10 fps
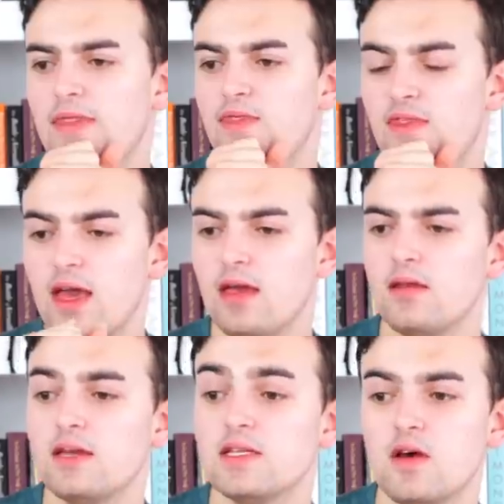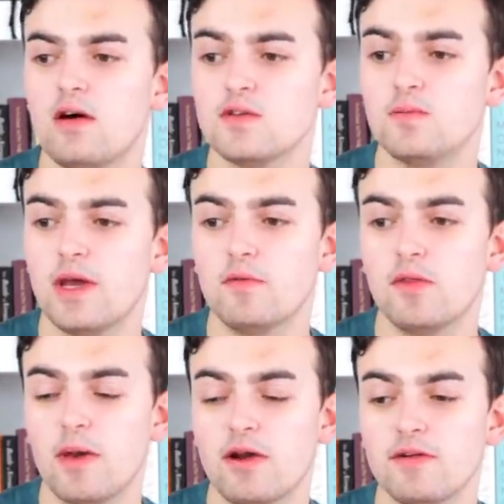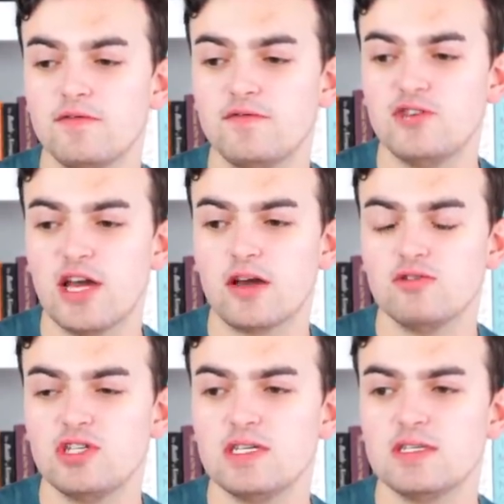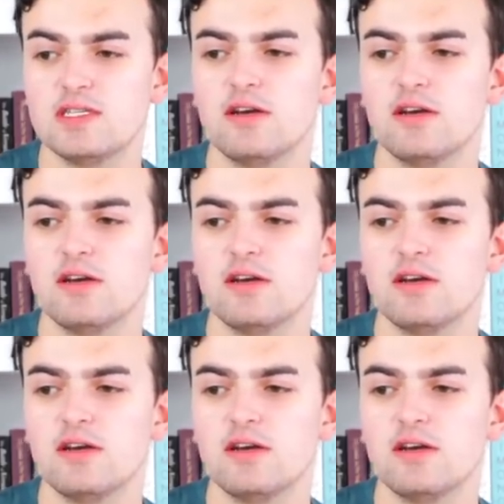And then it's also paired with a pair of JNCO jeans.